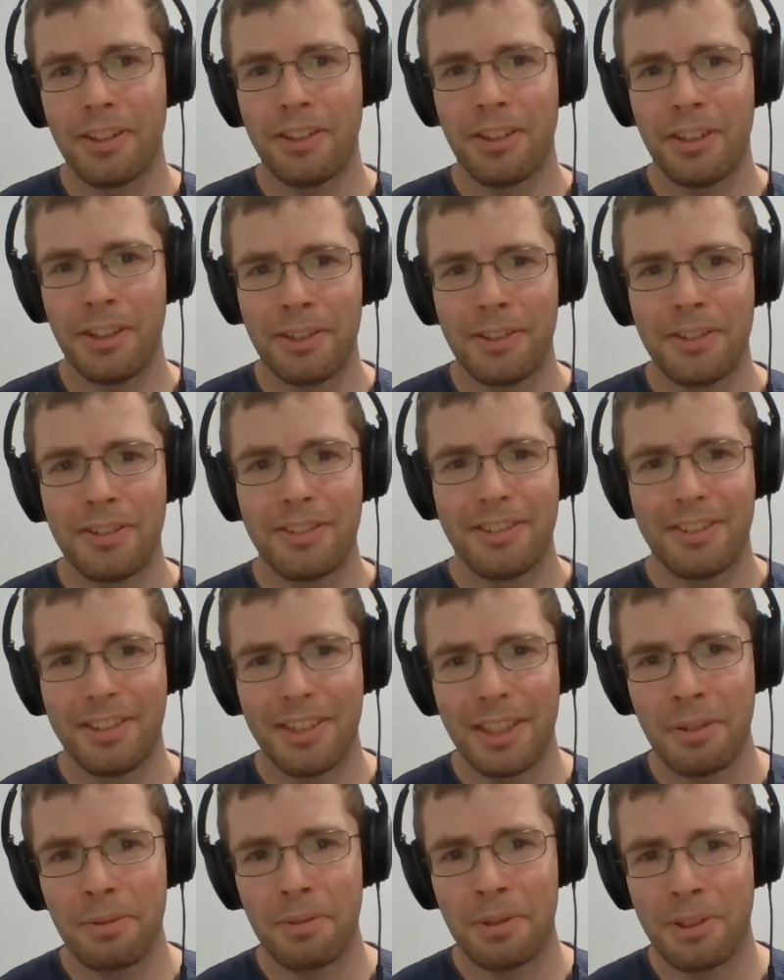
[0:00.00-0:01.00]
So
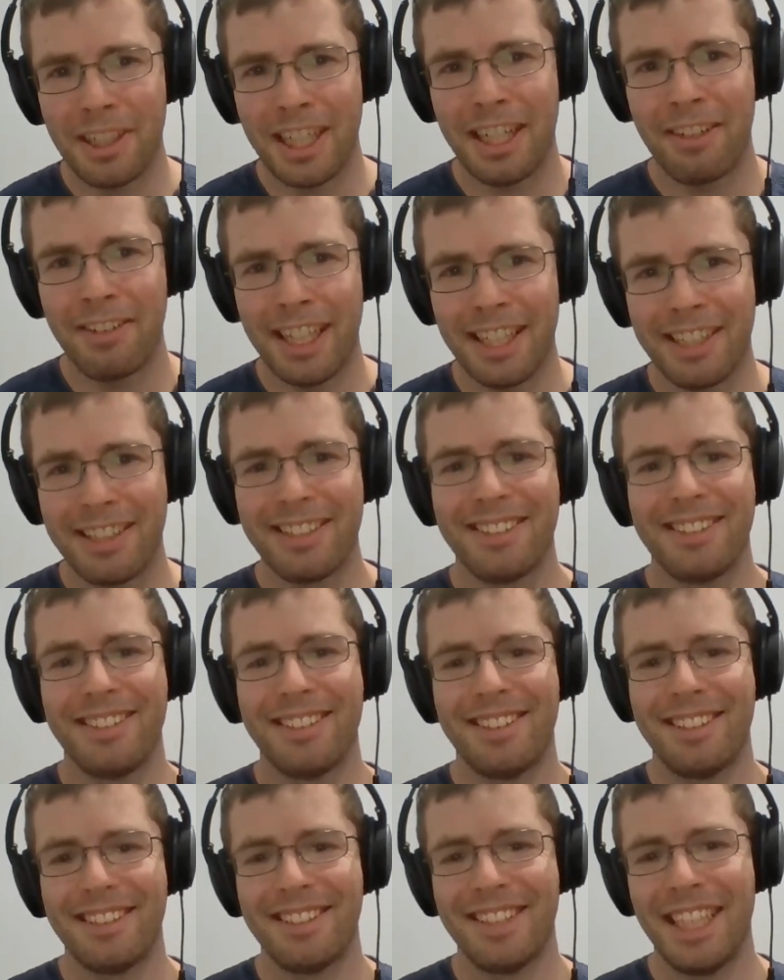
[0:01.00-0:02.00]
it will kind of like,
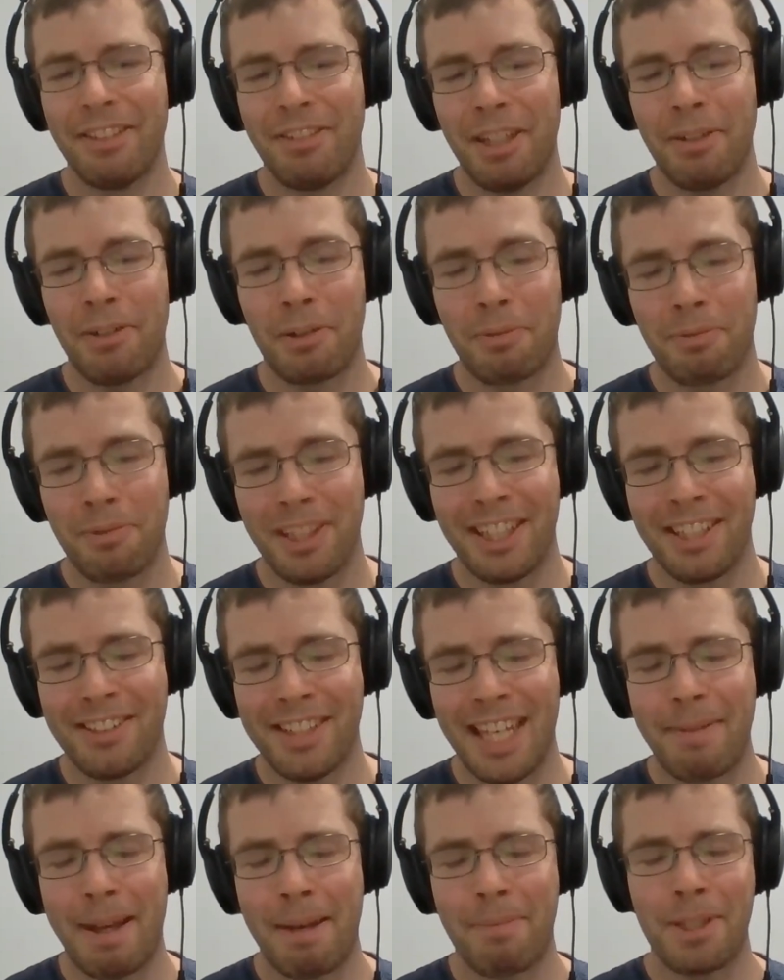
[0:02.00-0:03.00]
if they were in the
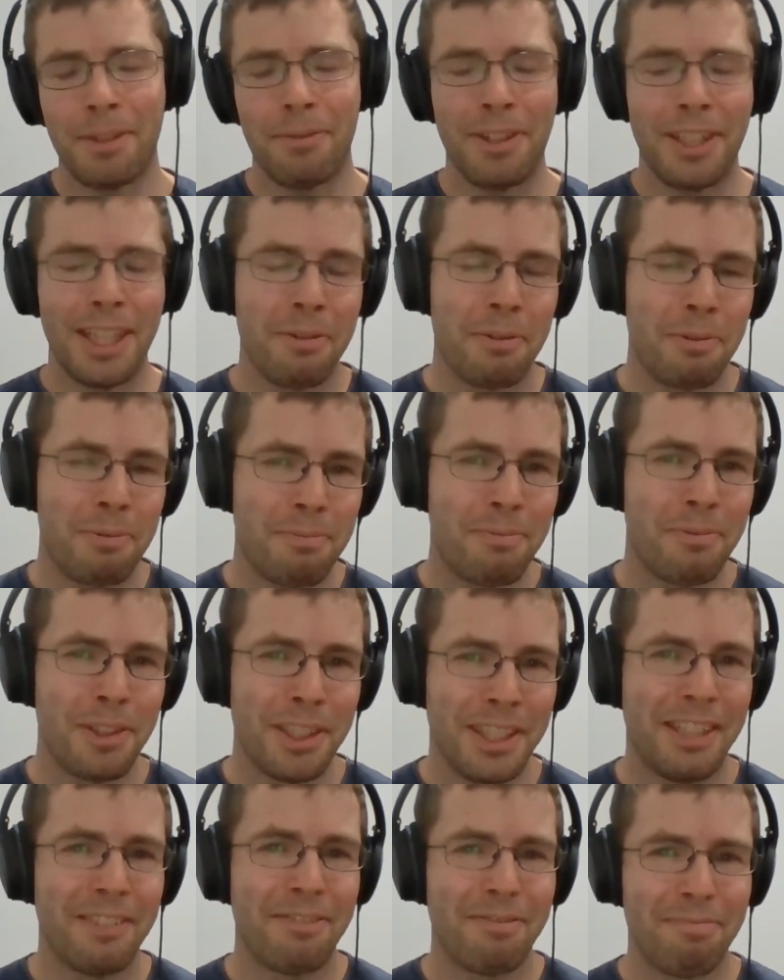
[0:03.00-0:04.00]
same hemisphere, that would
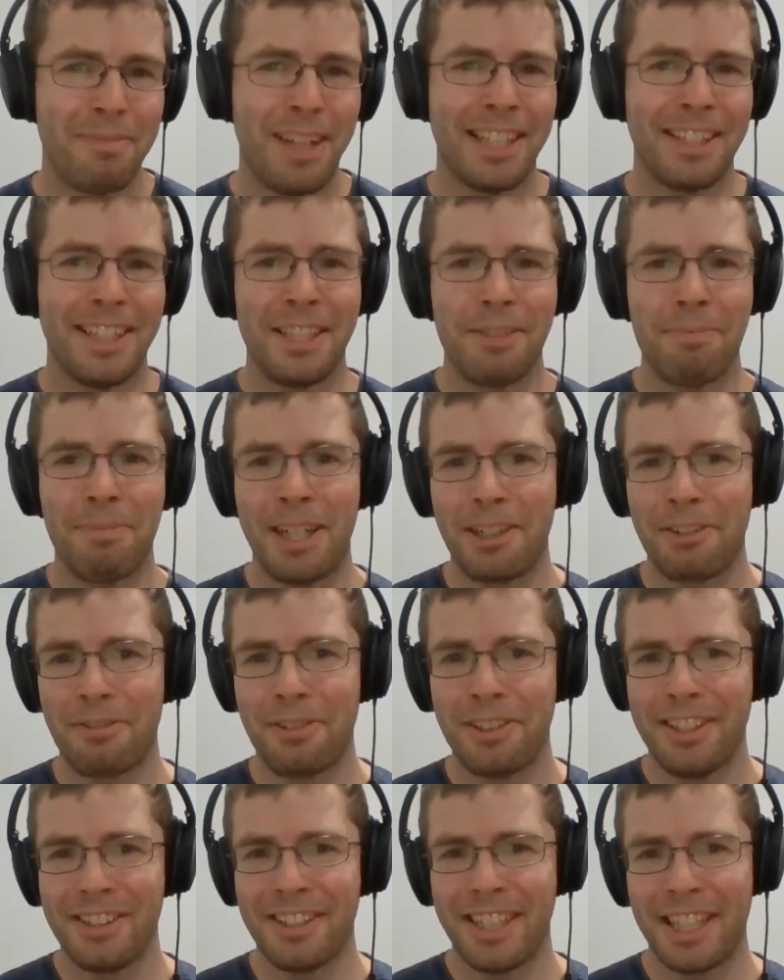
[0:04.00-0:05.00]
really make things better
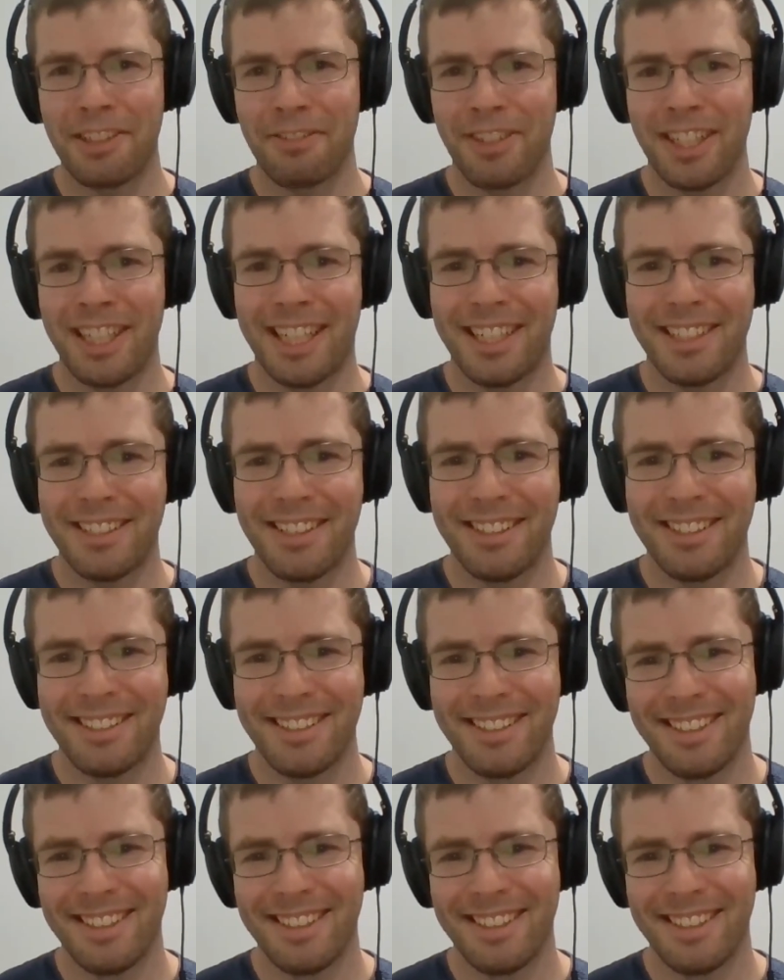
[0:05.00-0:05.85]
for these kinds of analysis.